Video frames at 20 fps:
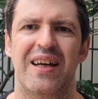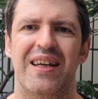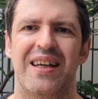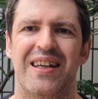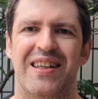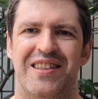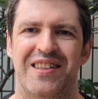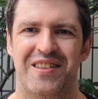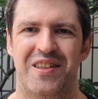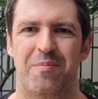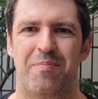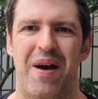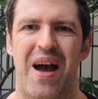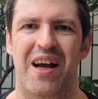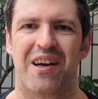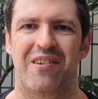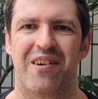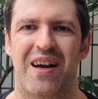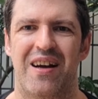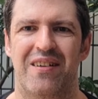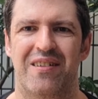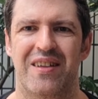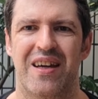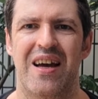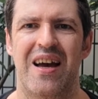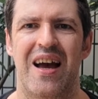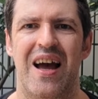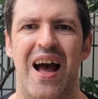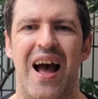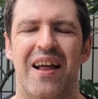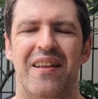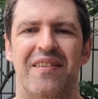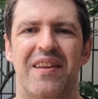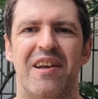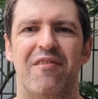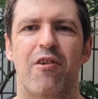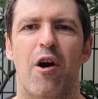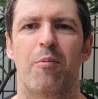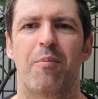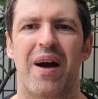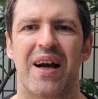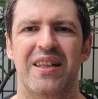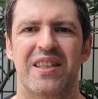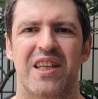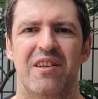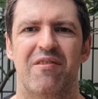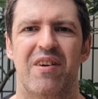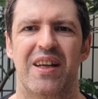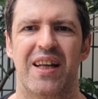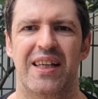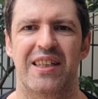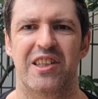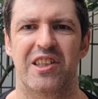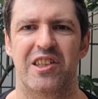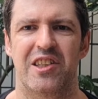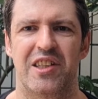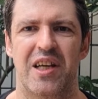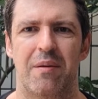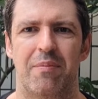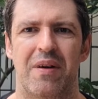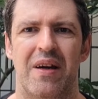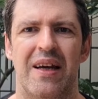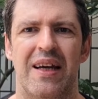into the background and the romantic relationship